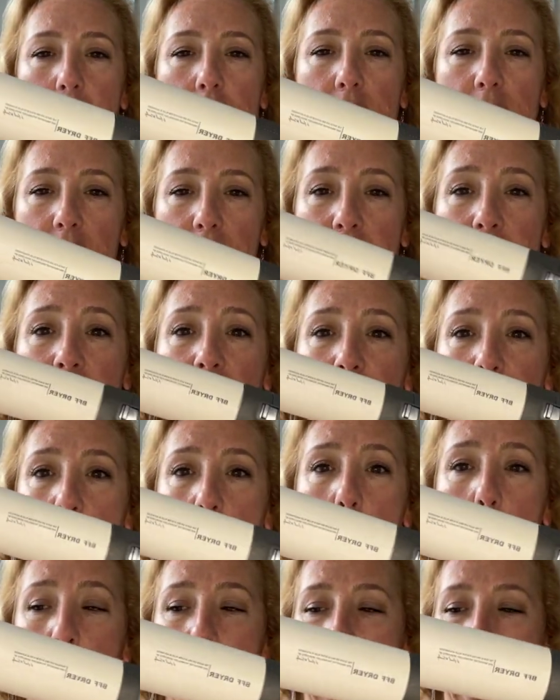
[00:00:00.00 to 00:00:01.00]
So that's
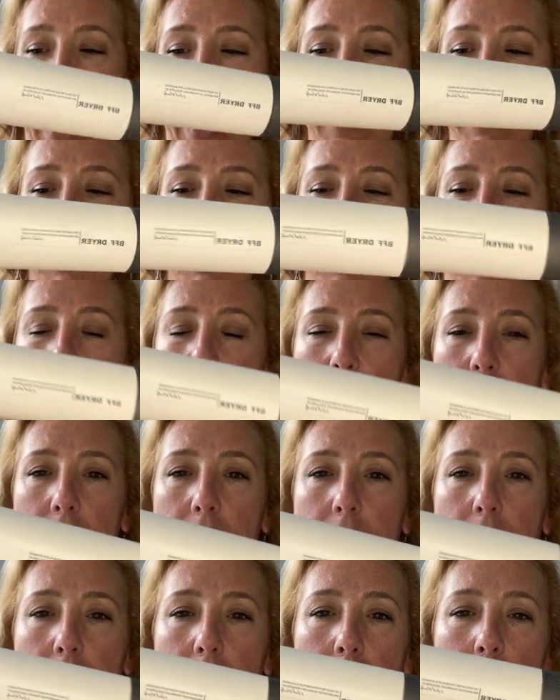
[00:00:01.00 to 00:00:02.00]
full
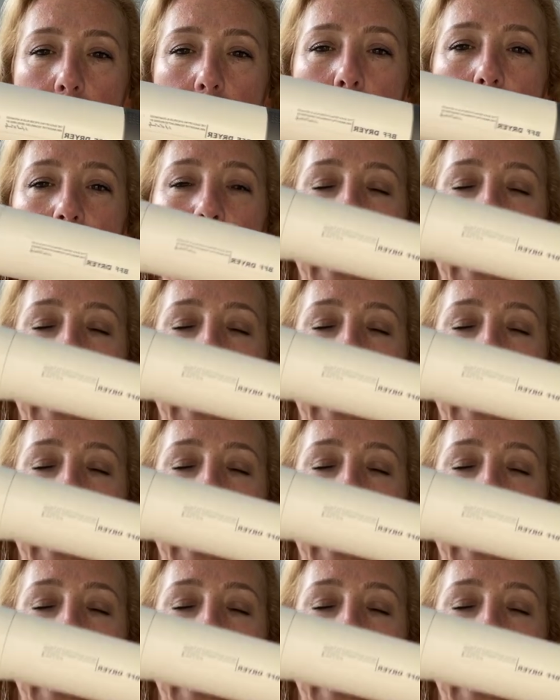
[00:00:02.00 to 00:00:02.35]
blast.